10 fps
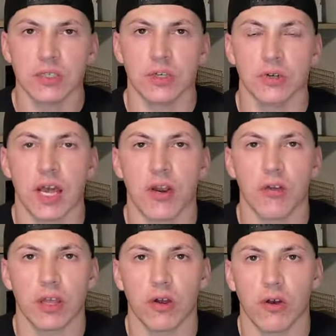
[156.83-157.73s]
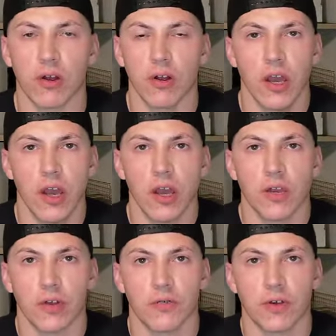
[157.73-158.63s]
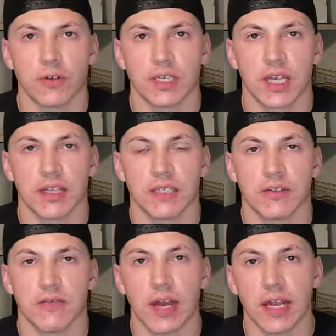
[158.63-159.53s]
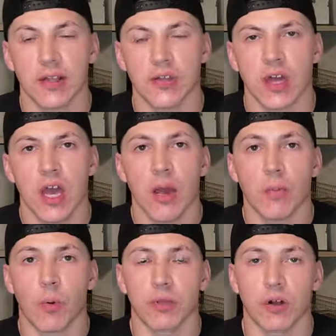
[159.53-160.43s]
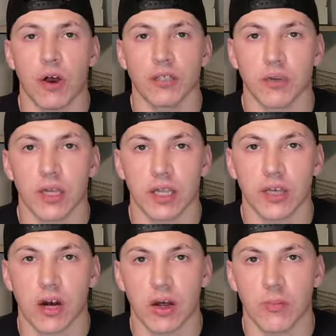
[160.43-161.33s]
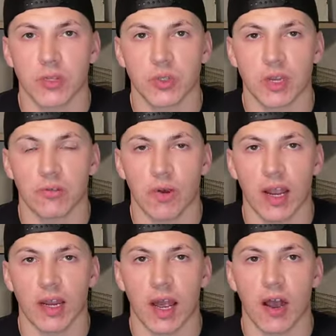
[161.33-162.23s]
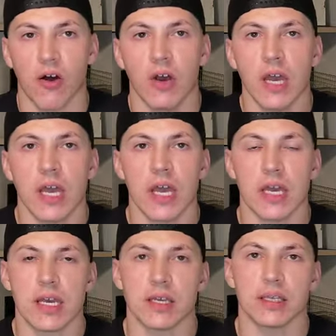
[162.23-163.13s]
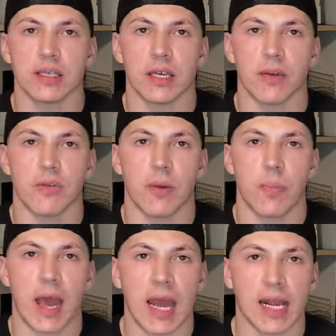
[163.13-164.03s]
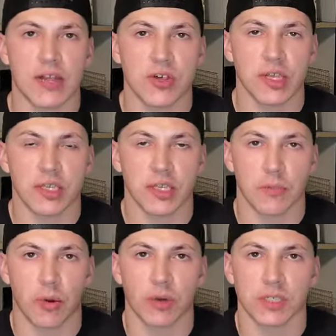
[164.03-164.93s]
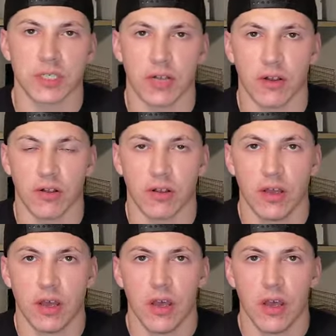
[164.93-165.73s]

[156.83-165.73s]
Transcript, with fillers: So not only are your defenders at a disadvantage, but what they're also getting caught in between right now is the packages and the personnel.